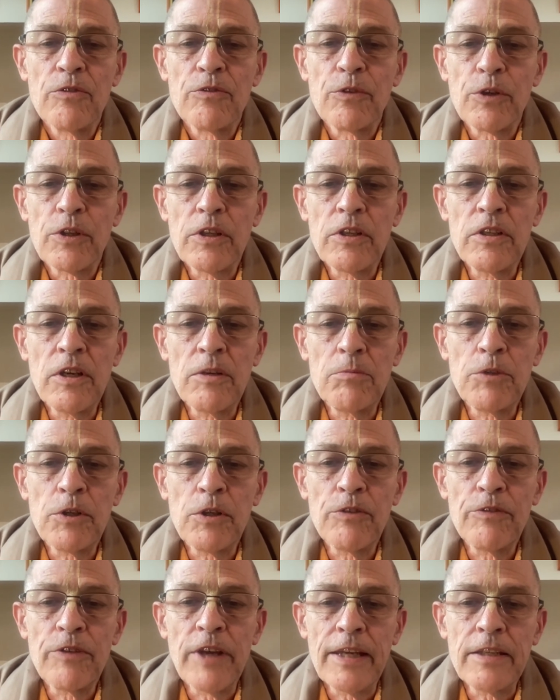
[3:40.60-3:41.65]
for the
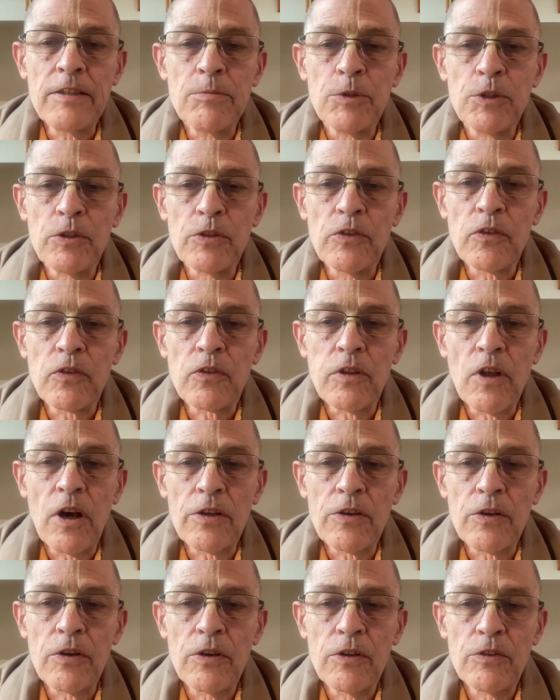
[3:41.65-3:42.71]
number of animals
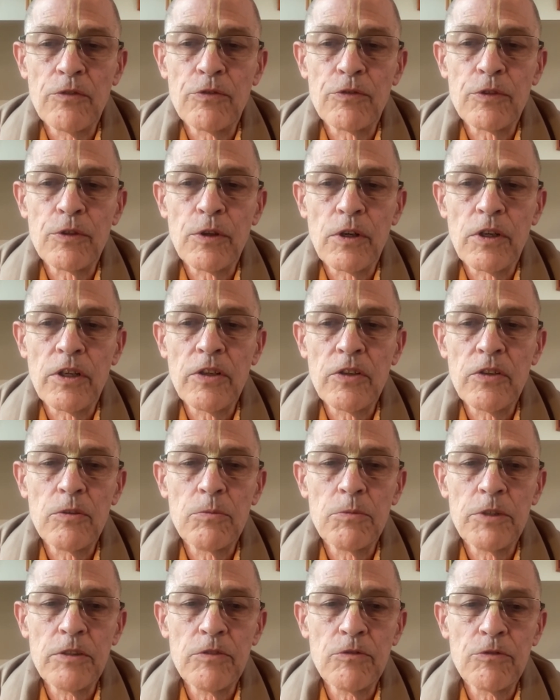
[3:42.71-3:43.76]
slaughtered for
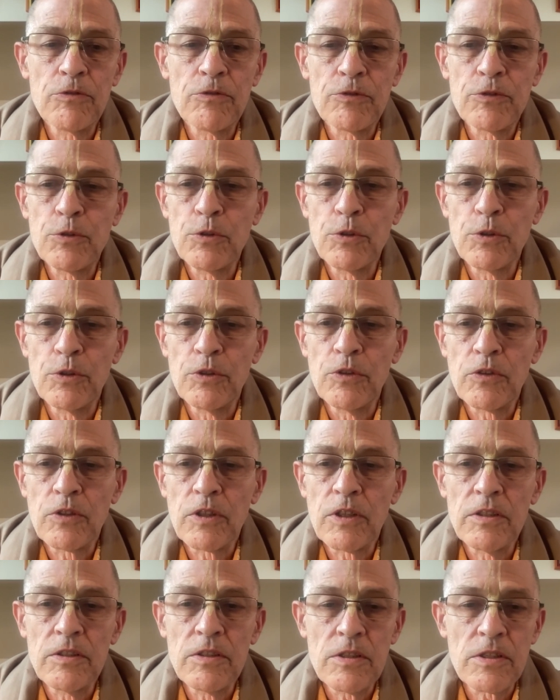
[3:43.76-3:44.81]
human food
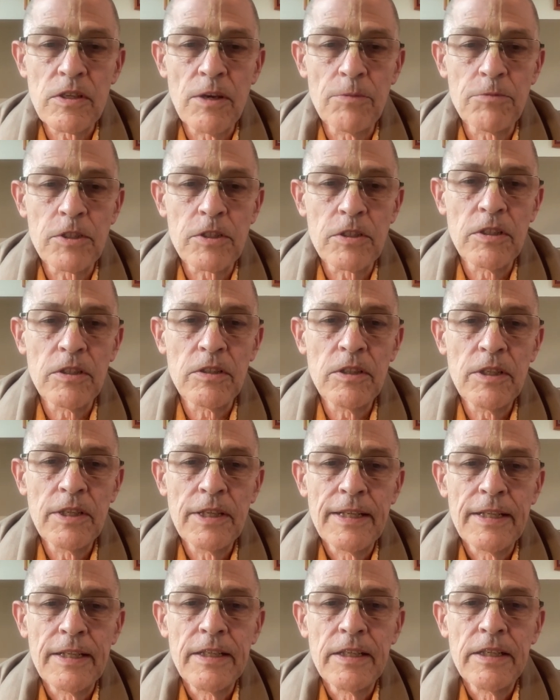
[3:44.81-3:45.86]
consumption,
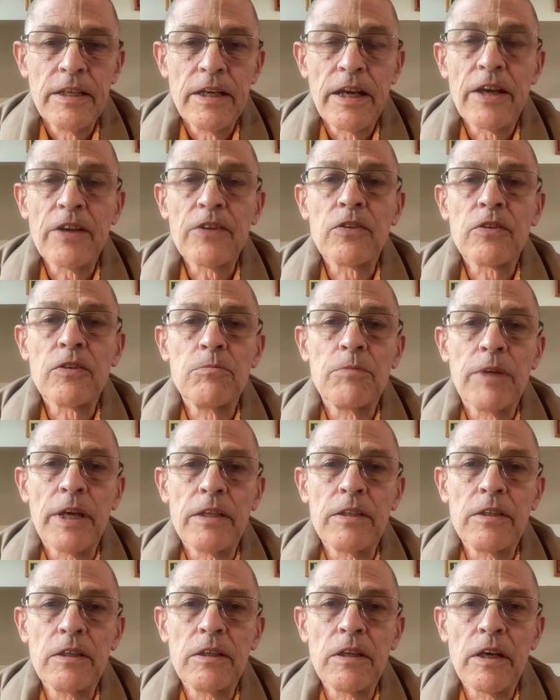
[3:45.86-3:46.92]

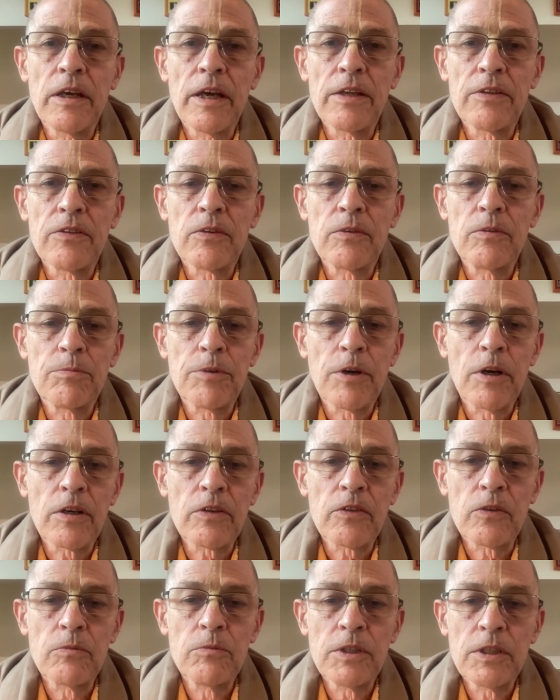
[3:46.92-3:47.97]
estimated at
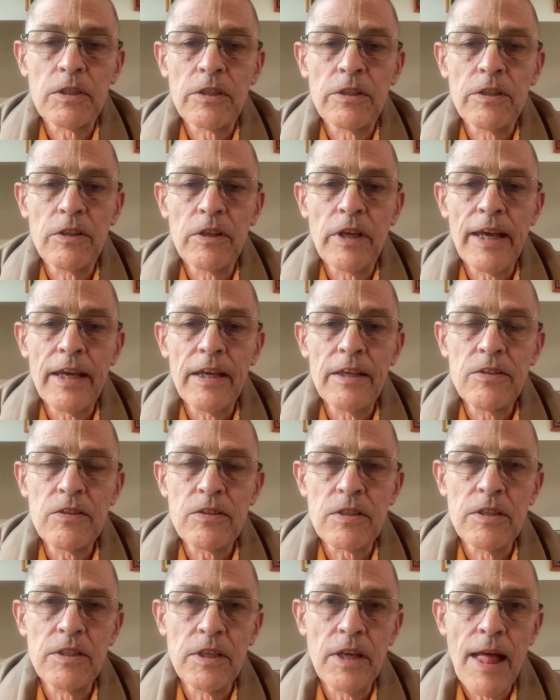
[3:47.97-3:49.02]
approximately
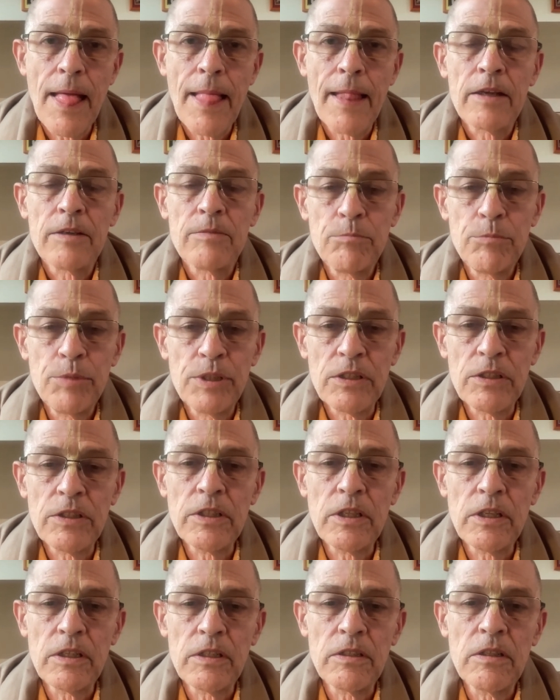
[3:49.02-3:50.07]
80
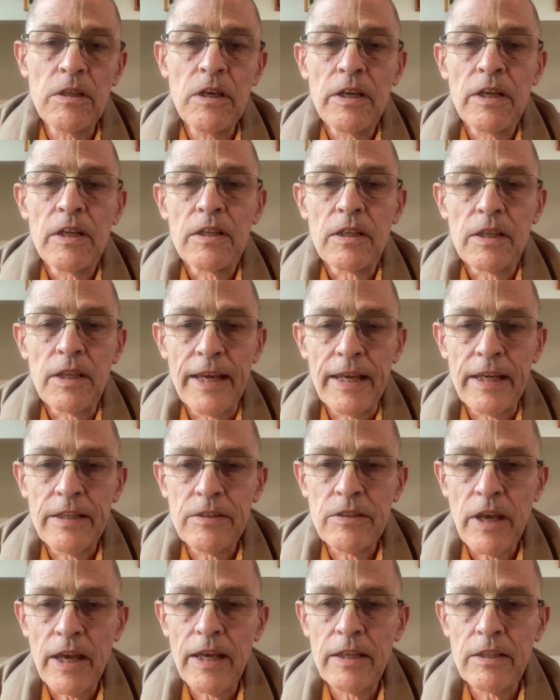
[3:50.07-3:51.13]
billion
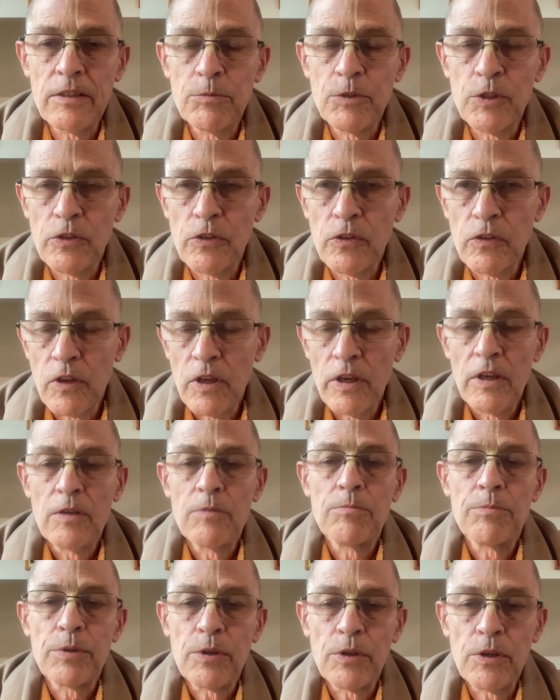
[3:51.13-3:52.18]
land animals
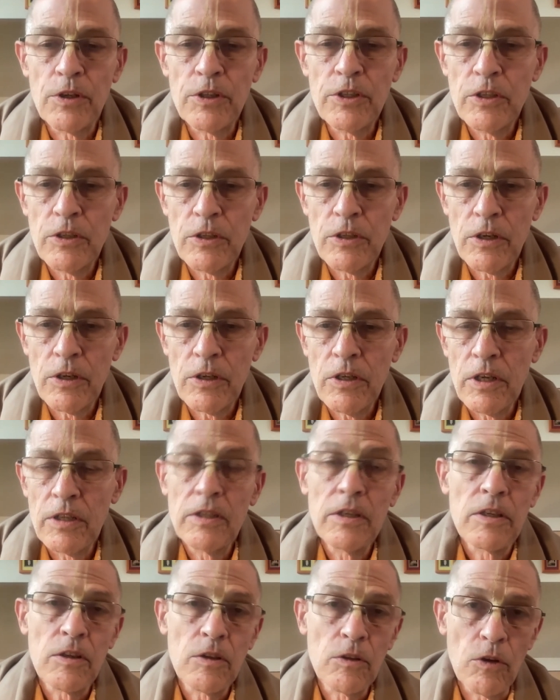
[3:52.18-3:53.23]
per year
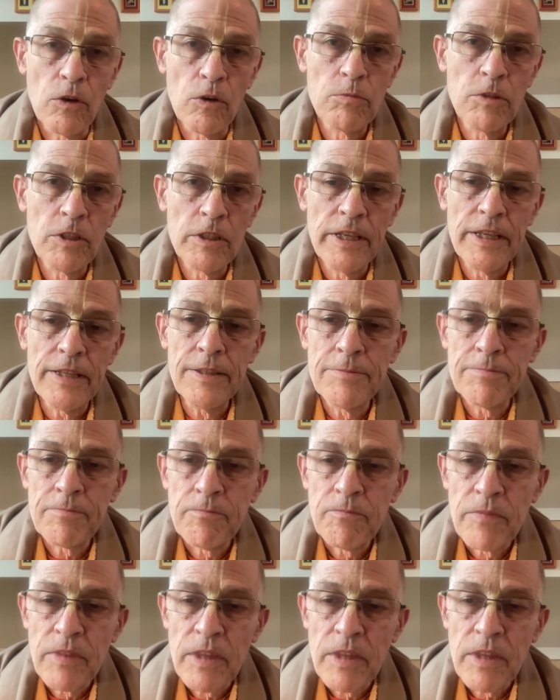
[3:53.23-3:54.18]
globally,